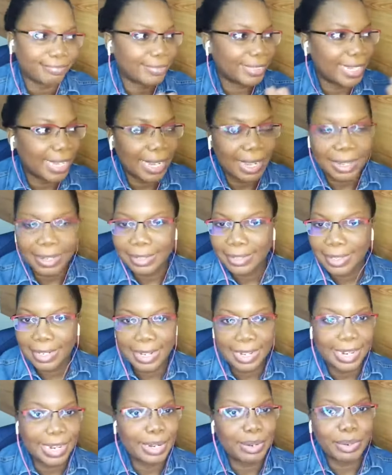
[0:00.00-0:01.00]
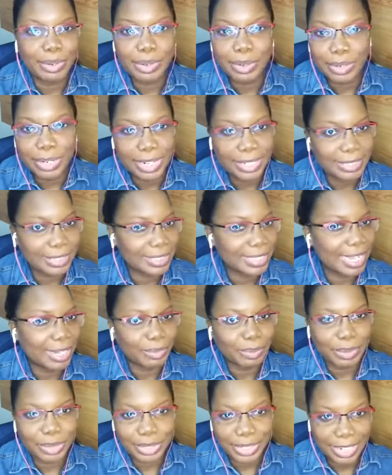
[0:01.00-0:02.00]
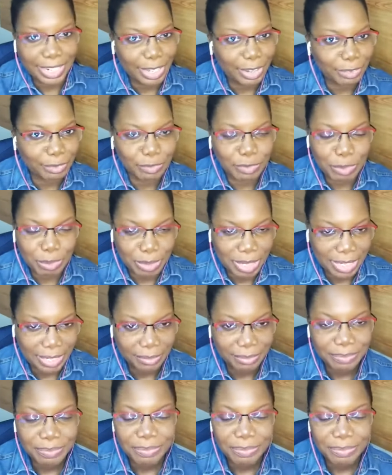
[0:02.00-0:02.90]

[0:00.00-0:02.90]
nah, it ain't good. It's not working out for me.